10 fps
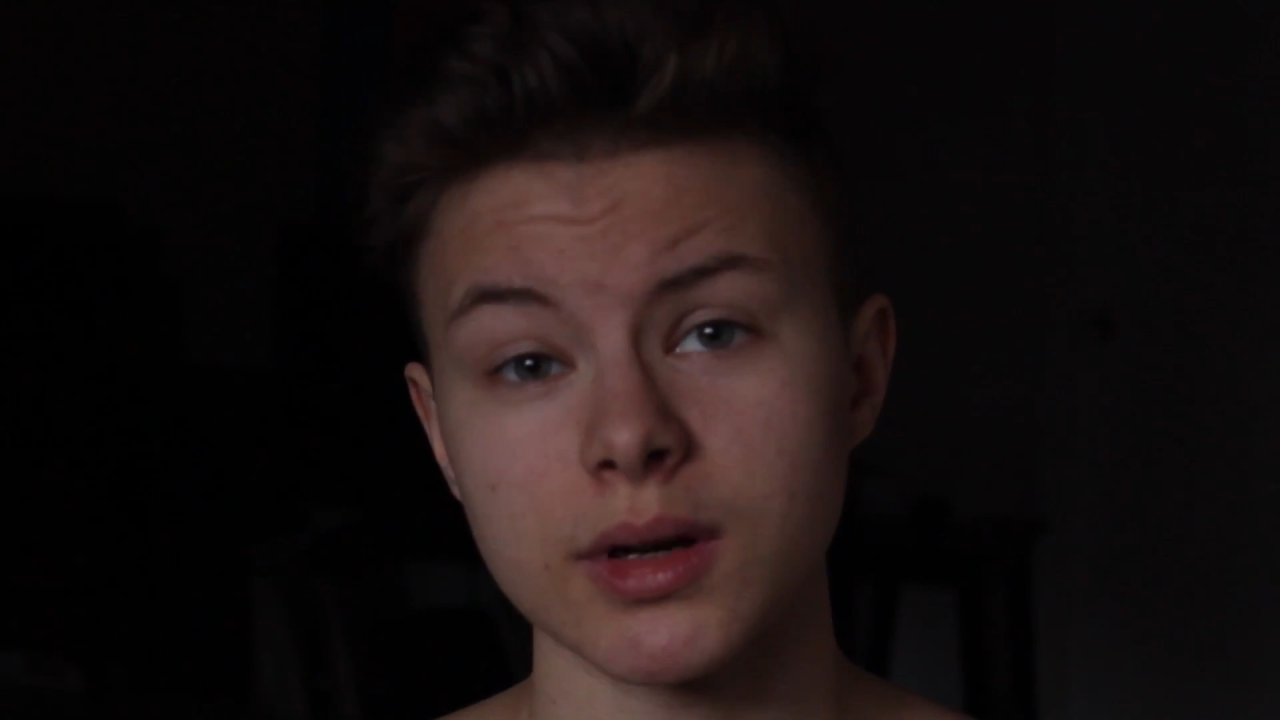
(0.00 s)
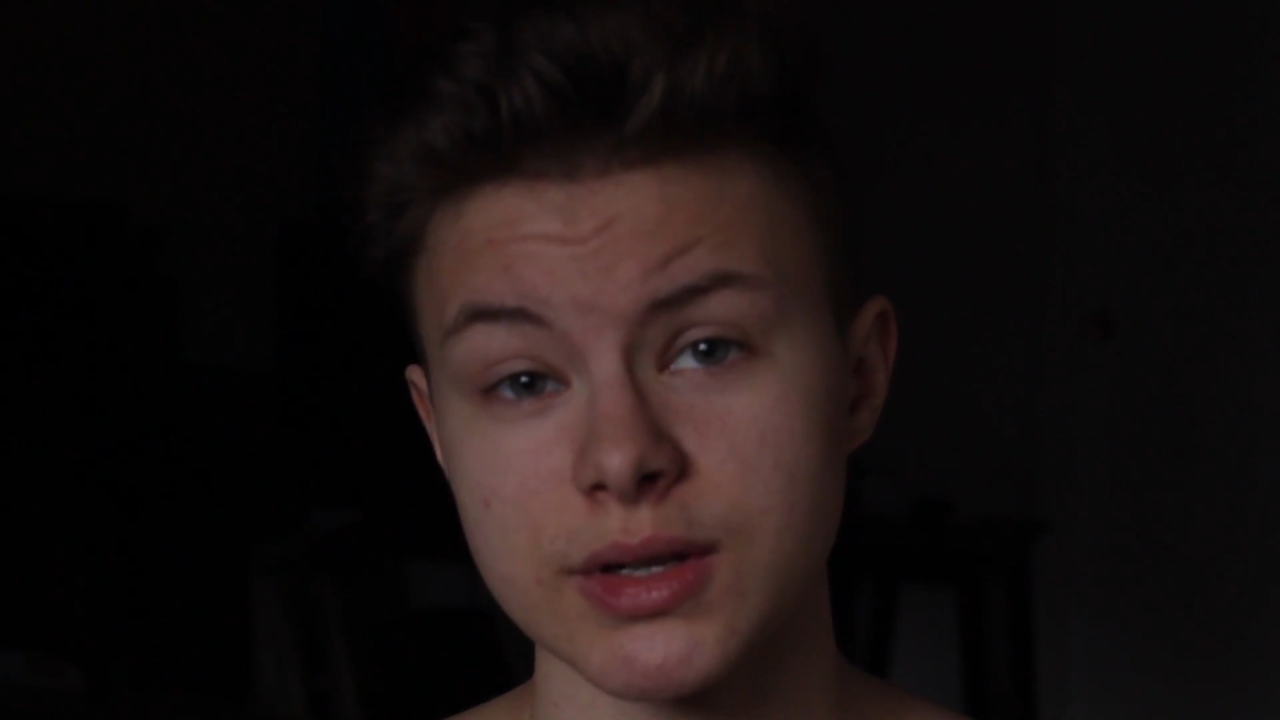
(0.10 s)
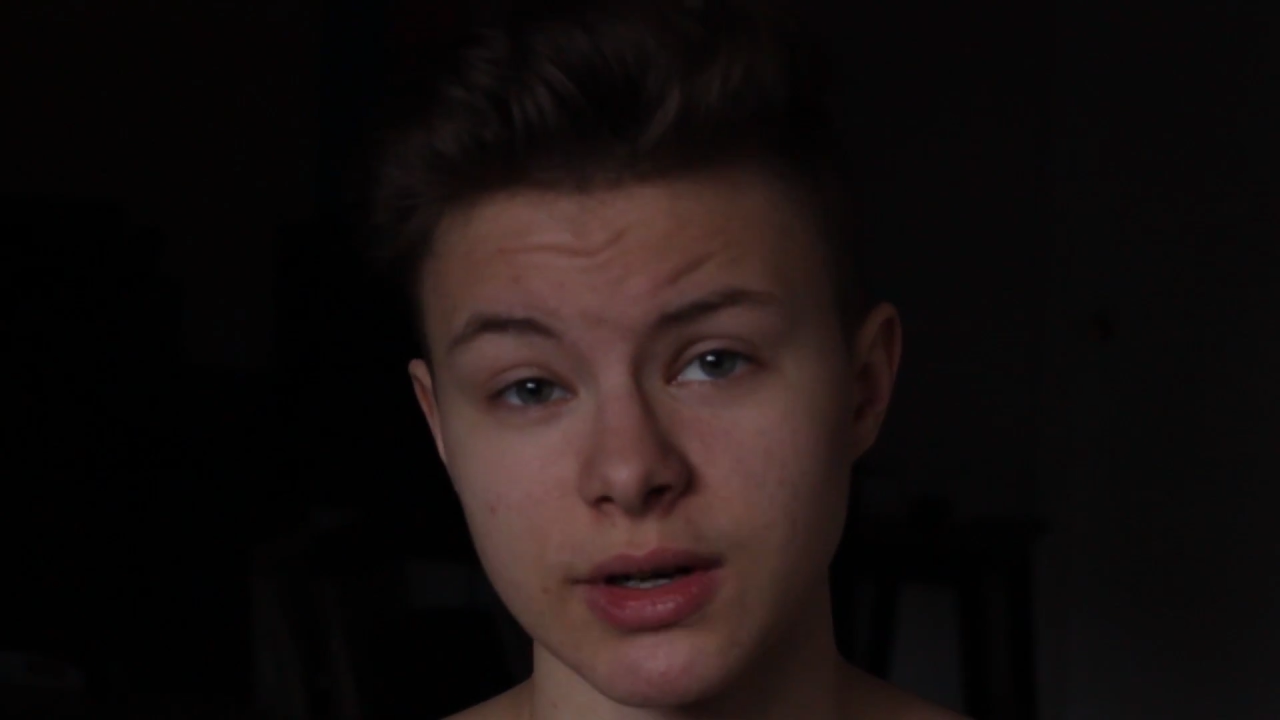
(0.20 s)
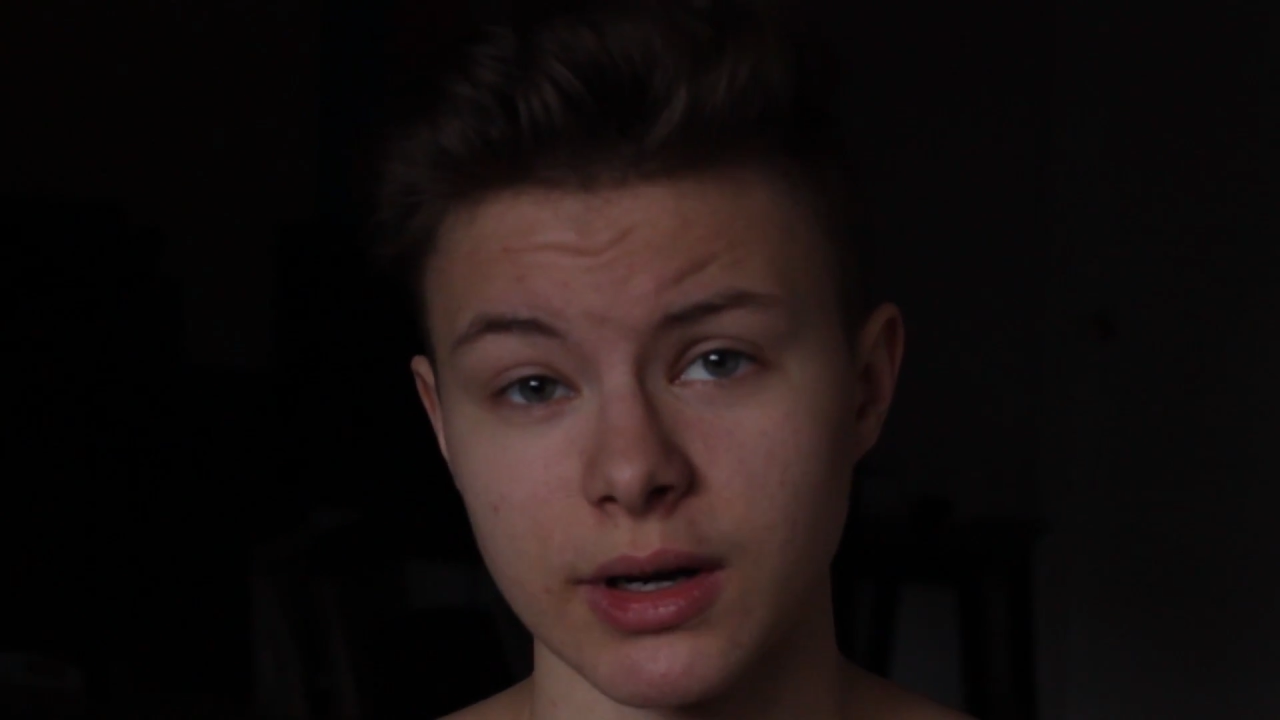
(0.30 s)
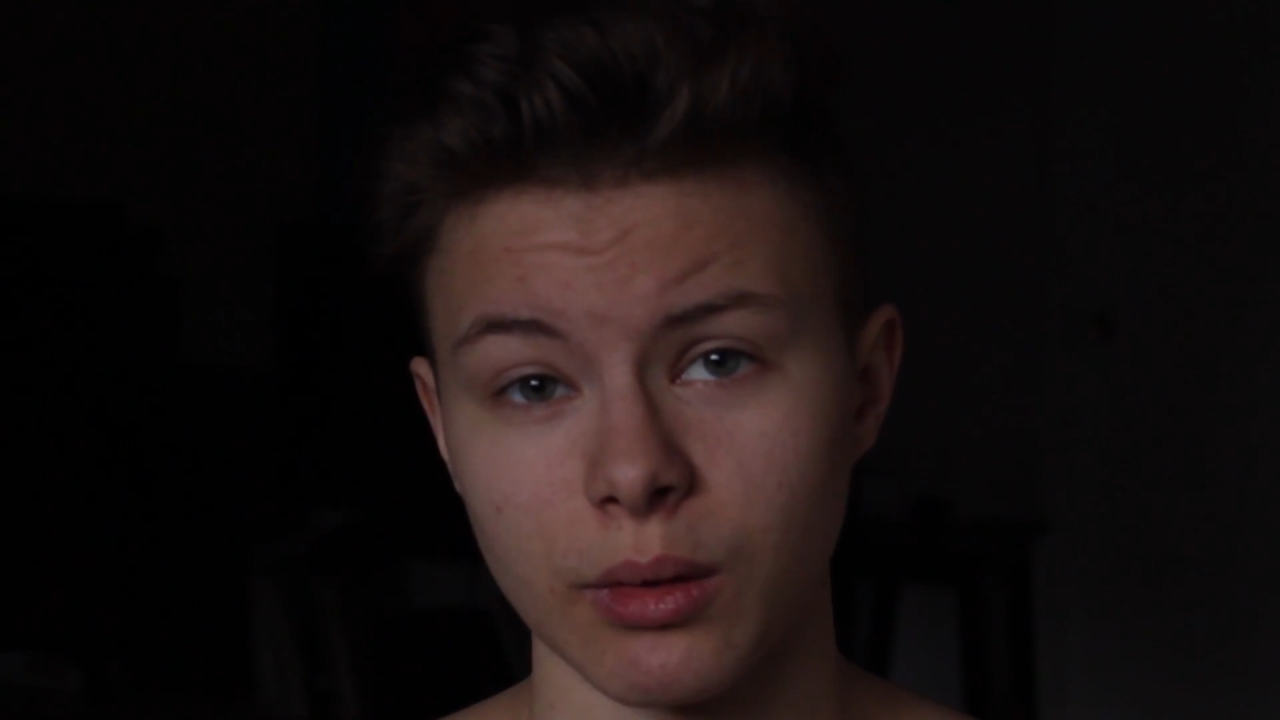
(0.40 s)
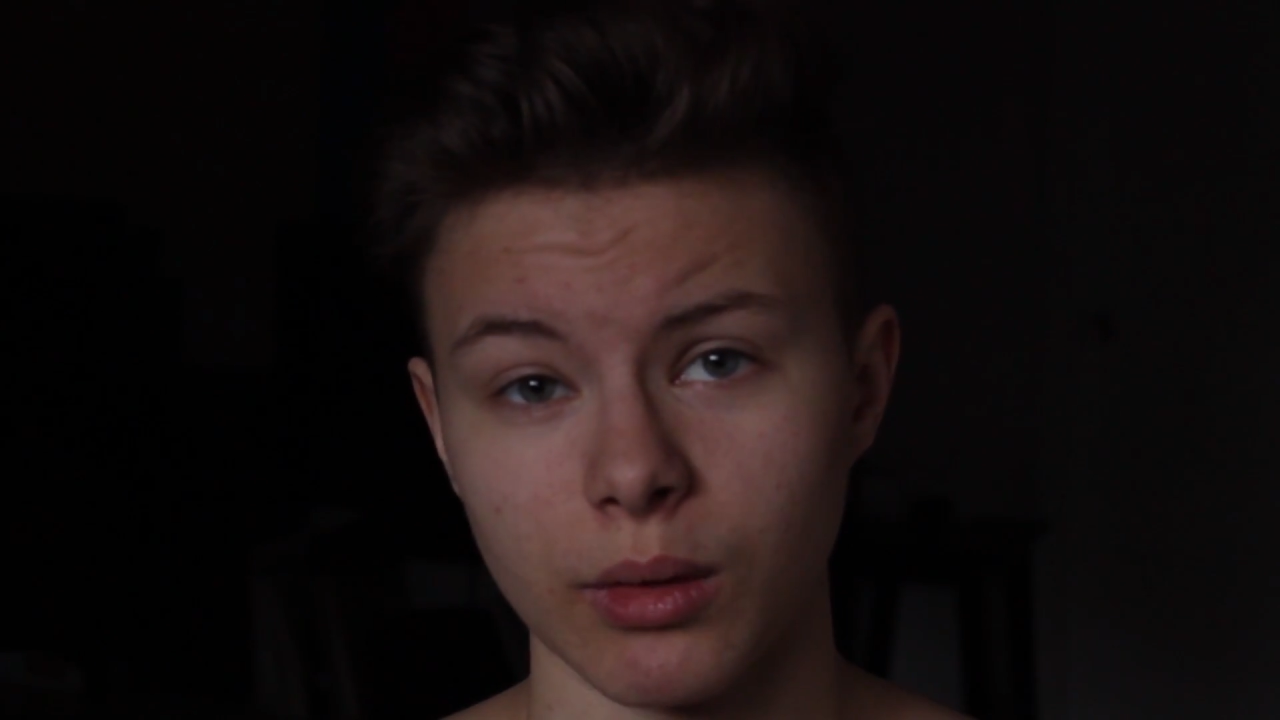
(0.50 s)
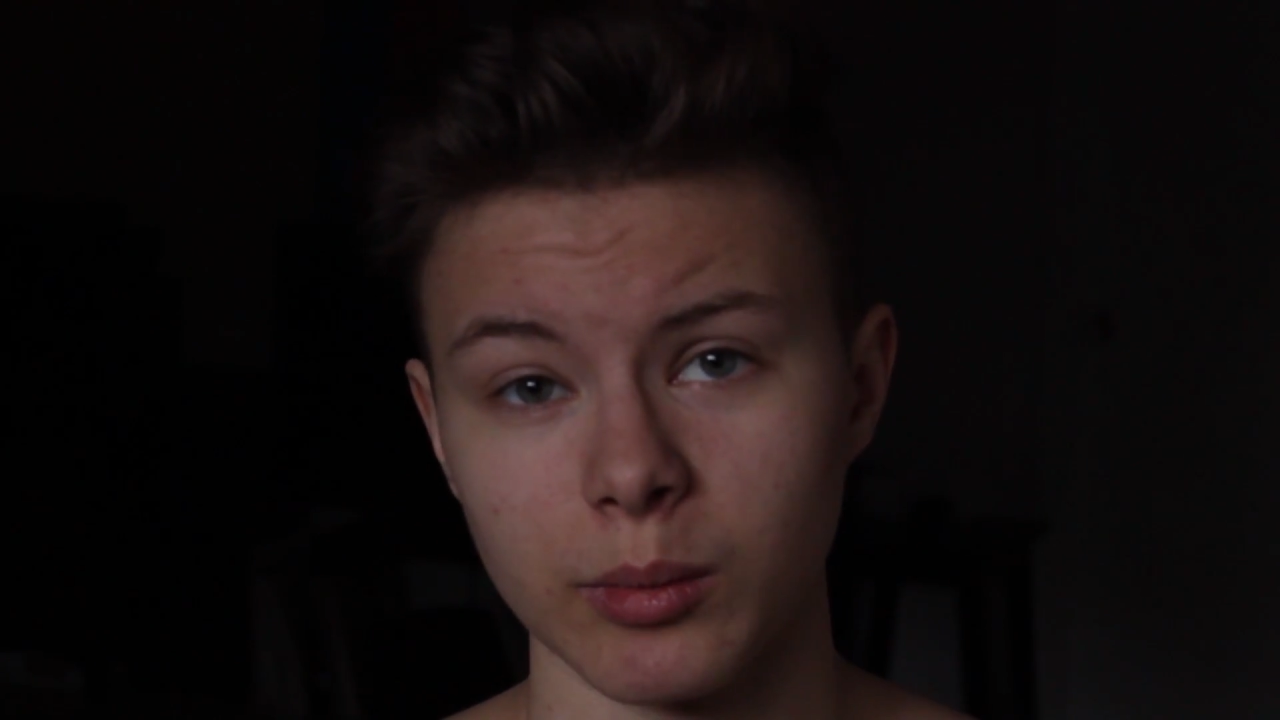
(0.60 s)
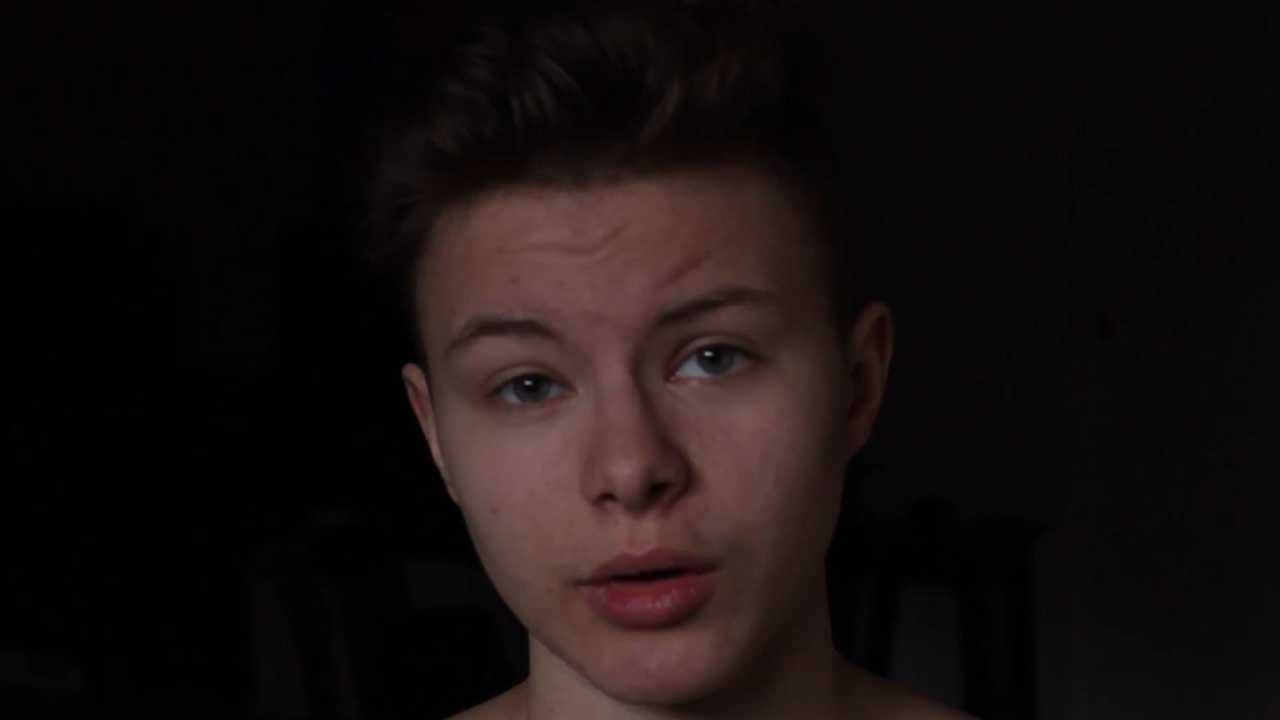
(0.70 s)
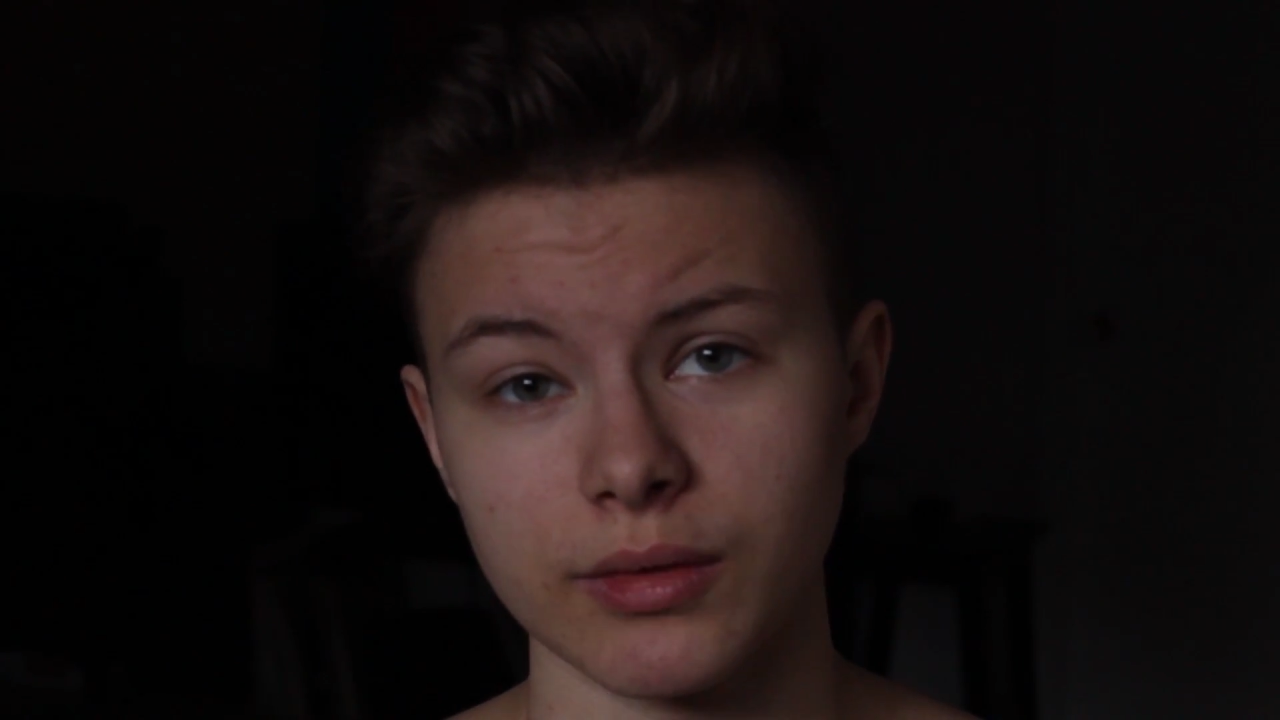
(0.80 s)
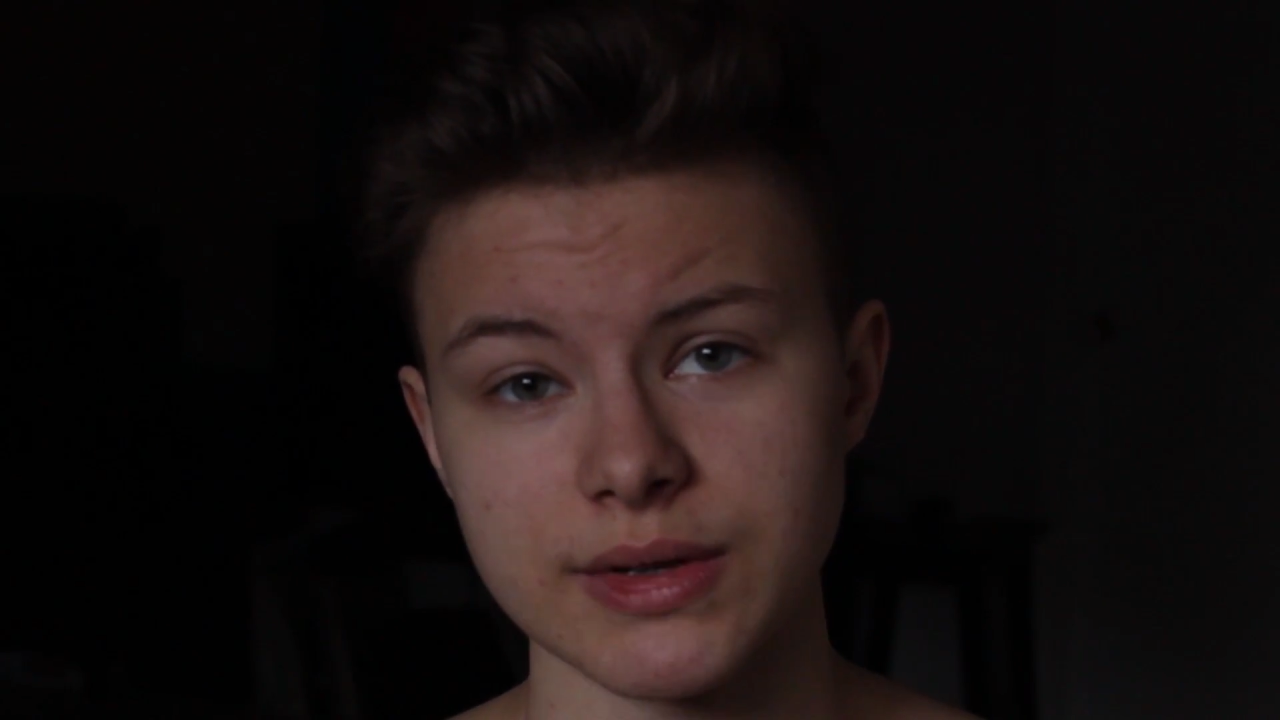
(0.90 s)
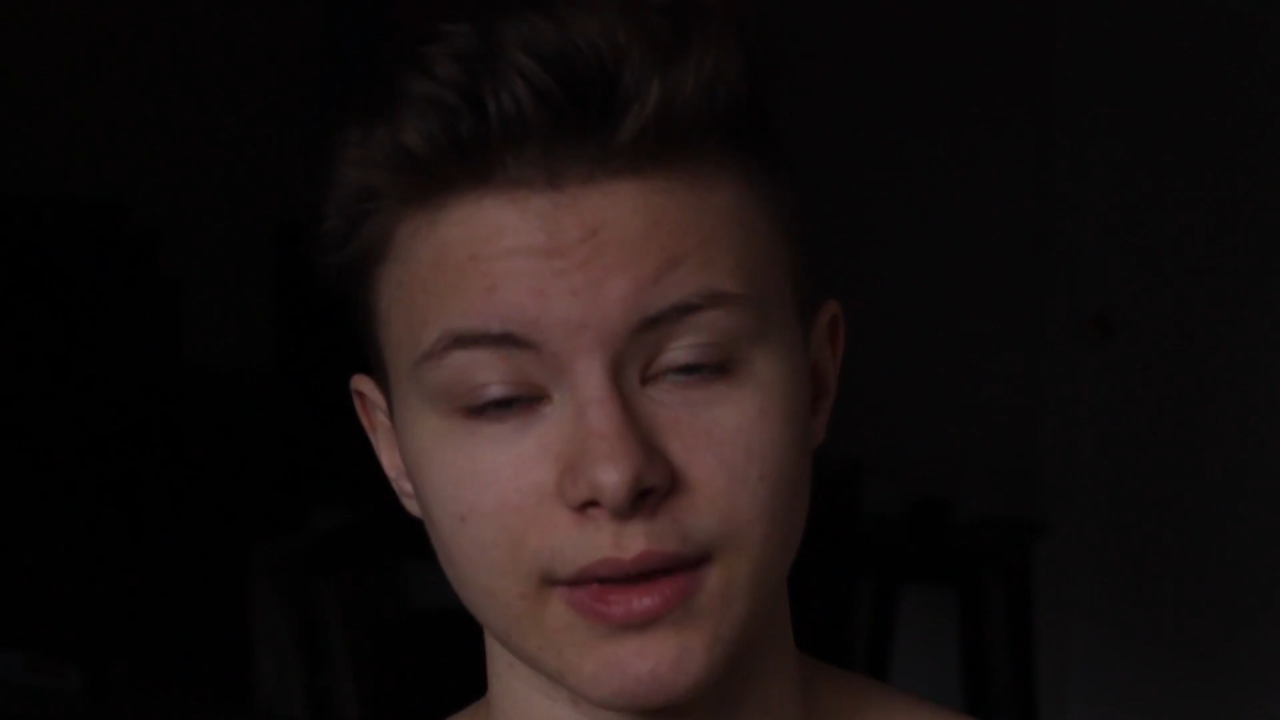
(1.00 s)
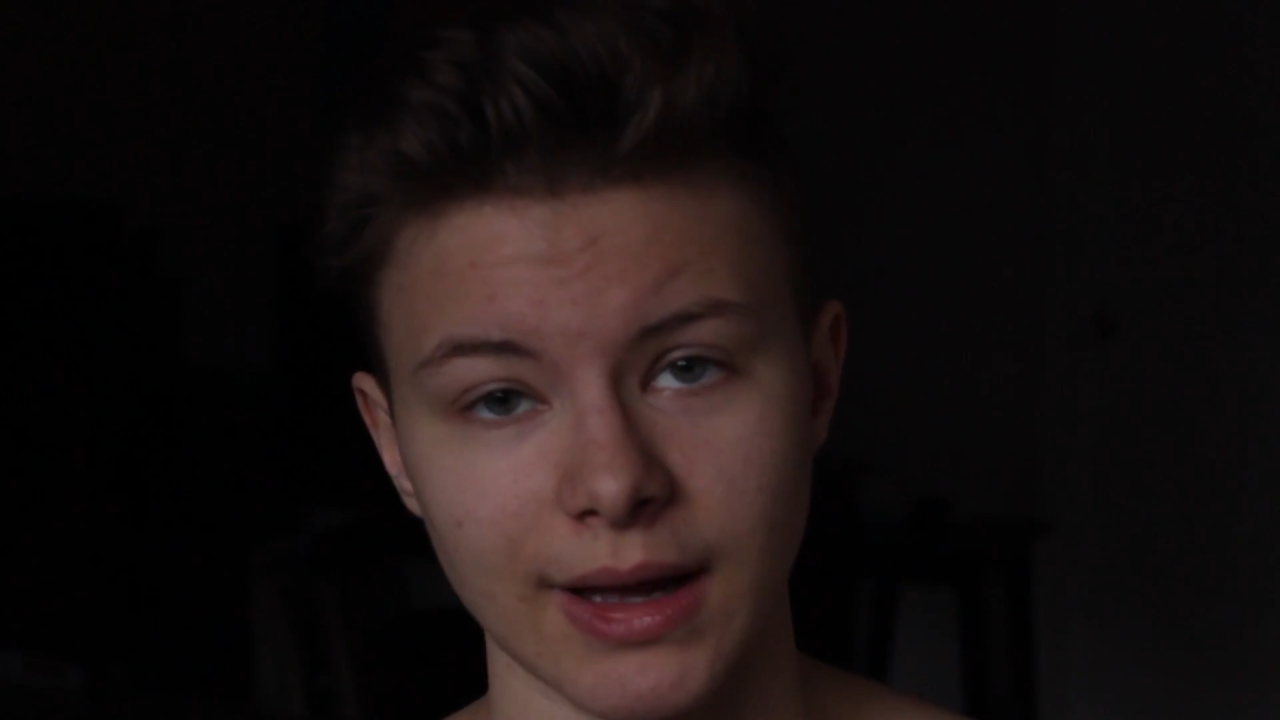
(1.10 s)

are starting hormones,